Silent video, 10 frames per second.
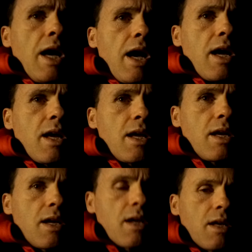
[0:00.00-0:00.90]

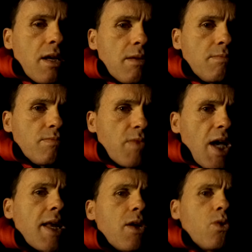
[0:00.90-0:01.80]
a
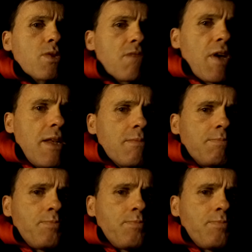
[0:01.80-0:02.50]
cutting horse event.